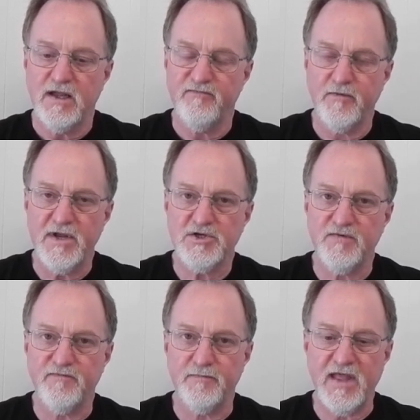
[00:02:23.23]

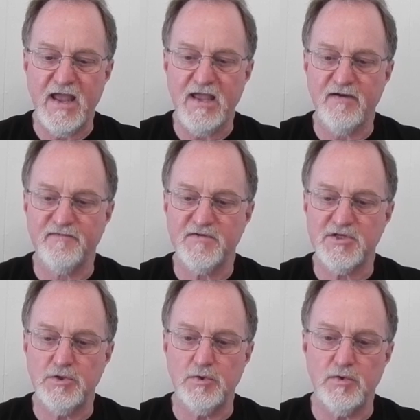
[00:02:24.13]
Information from the
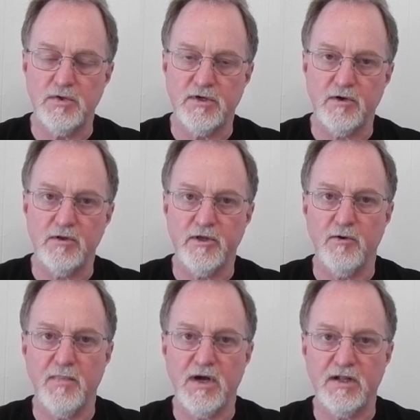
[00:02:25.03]
AF2, an earlier
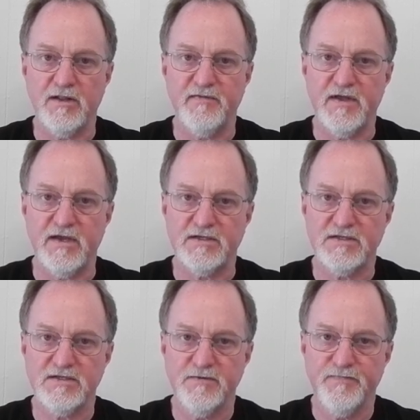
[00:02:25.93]
model of
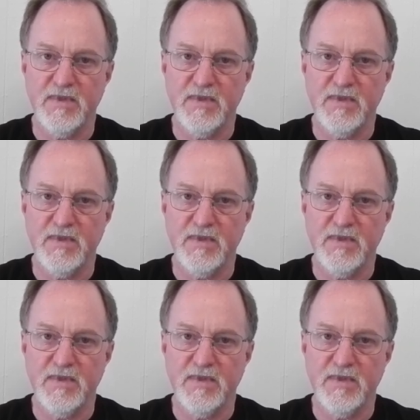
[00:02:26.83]
this,